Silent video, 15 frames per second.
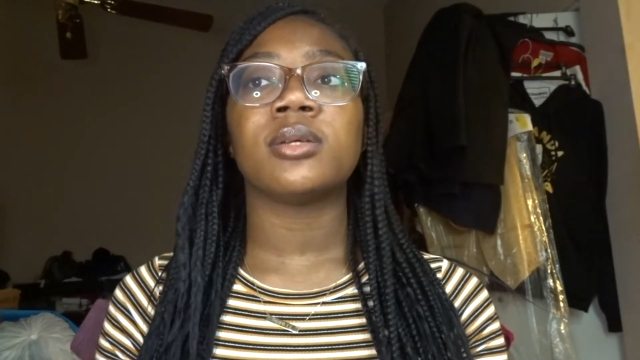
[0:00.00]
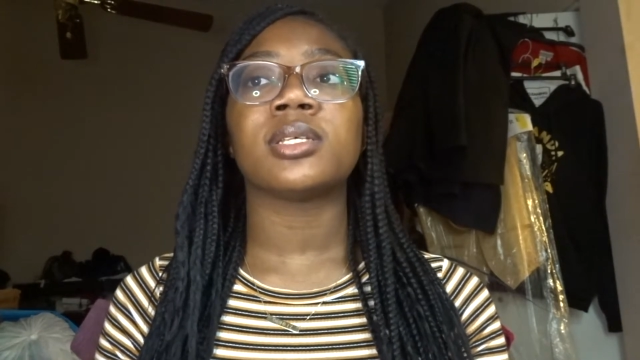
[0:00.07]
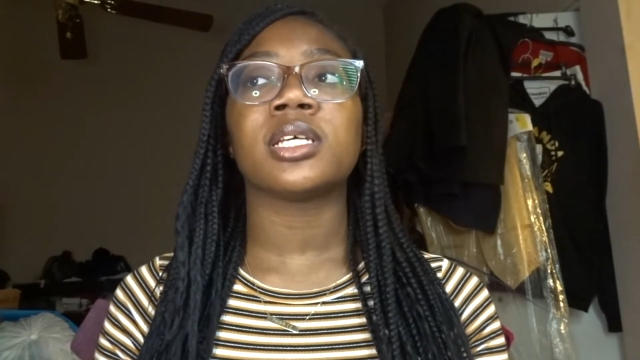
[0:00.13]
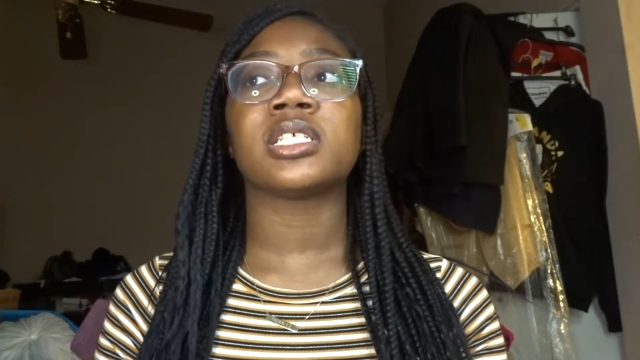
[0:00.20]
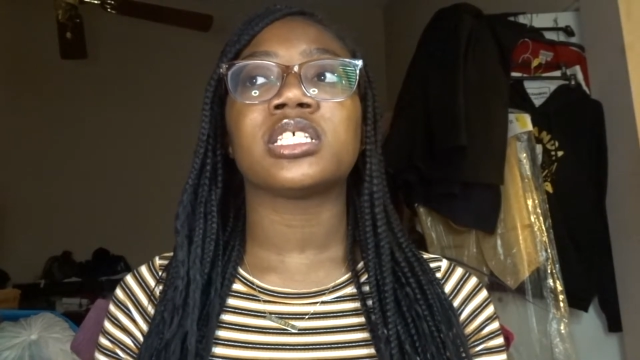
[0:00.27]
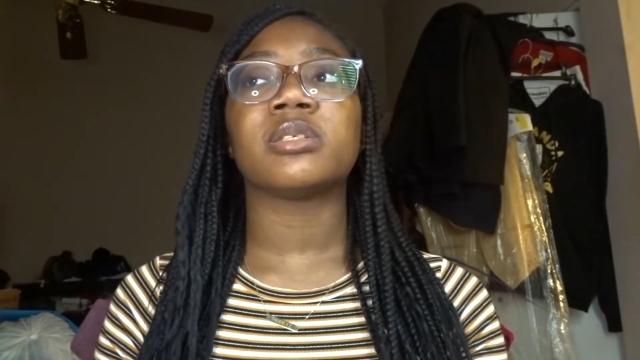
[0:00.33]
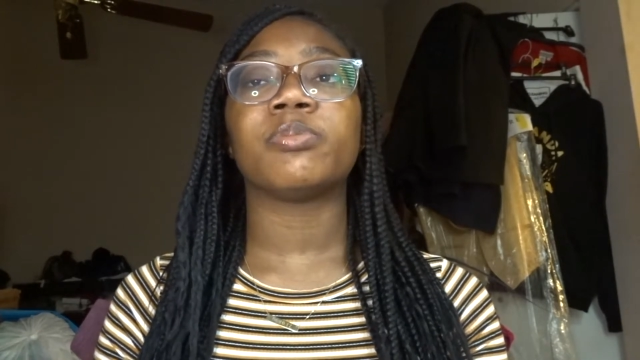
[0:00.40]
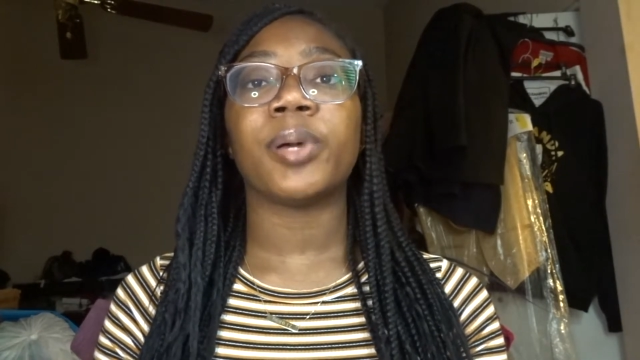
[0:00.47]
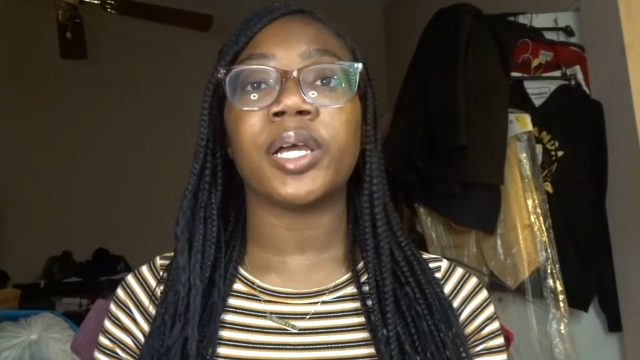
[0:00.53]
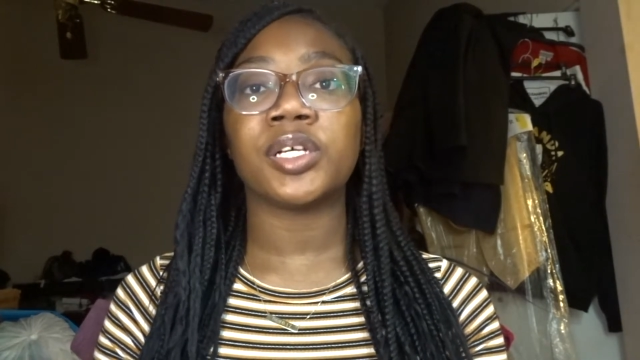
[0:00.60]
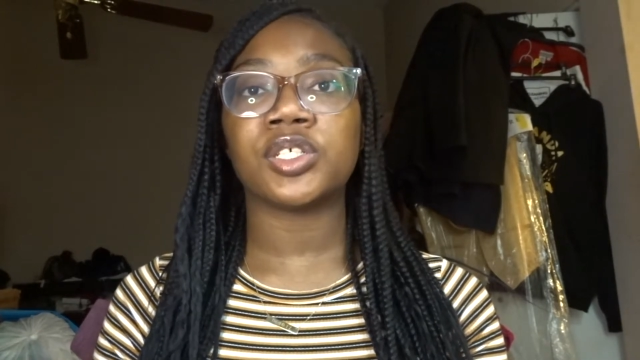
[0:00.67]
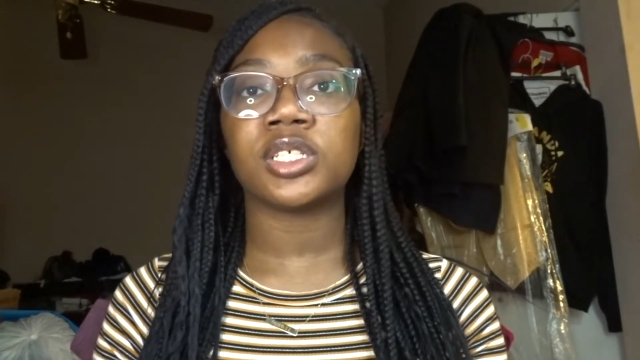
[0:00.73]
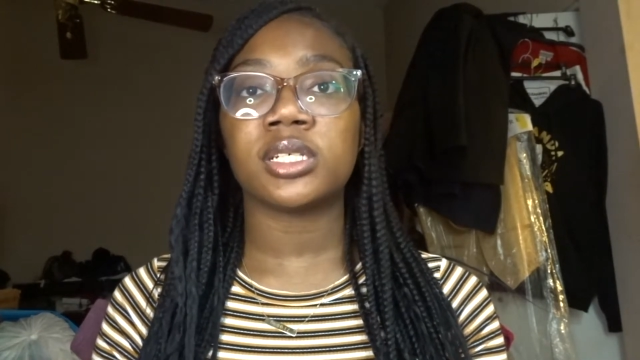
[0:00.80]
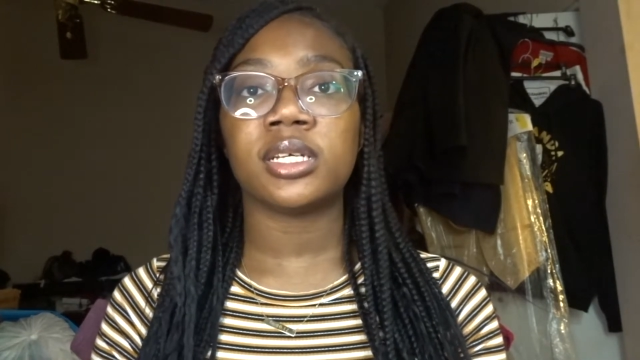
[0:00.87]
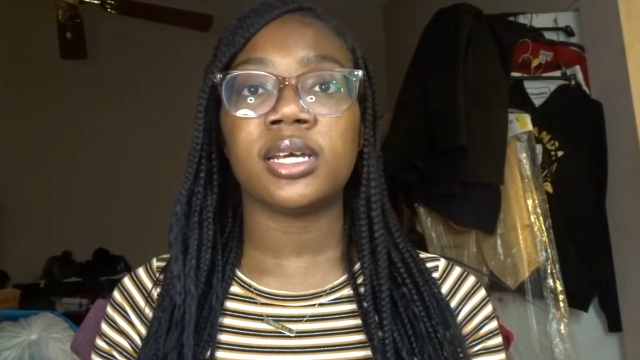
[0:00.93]

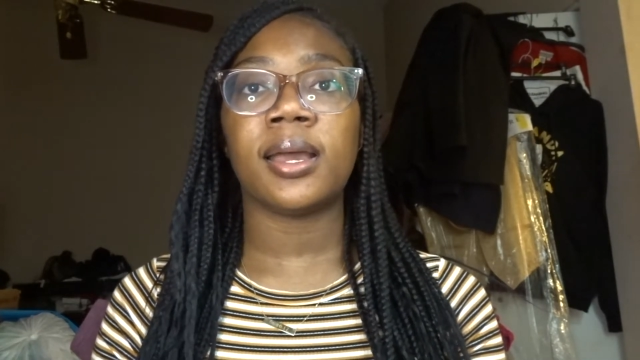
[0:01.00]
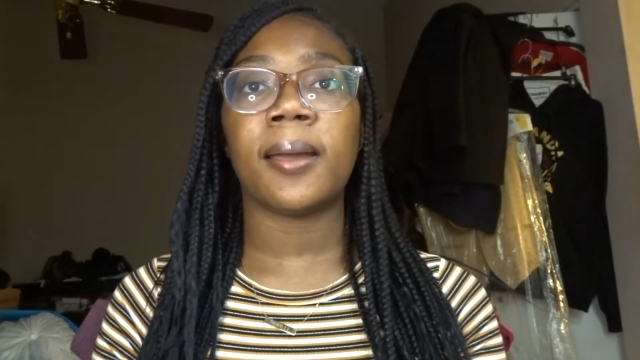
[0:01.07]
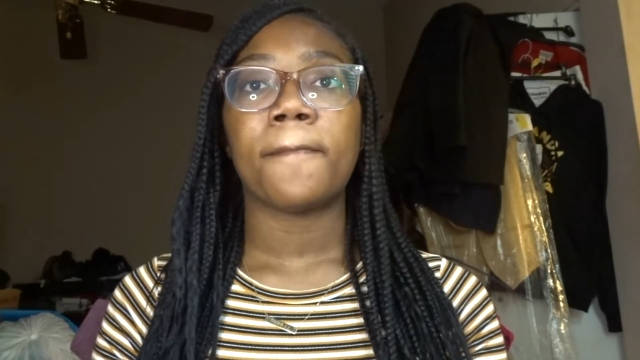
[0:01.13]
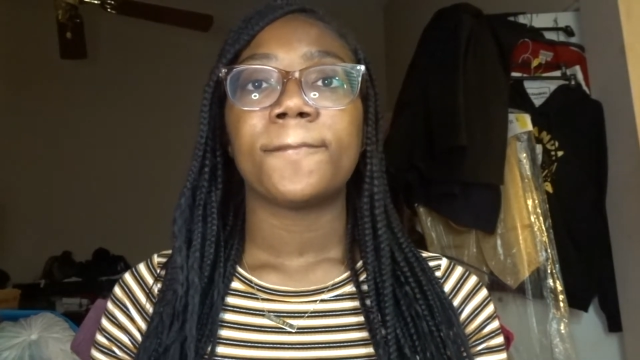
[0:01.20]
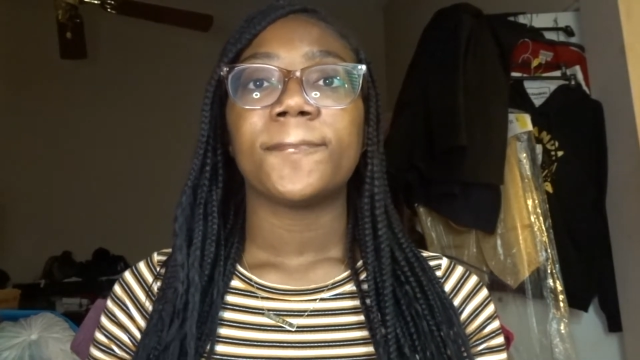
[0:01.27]
especially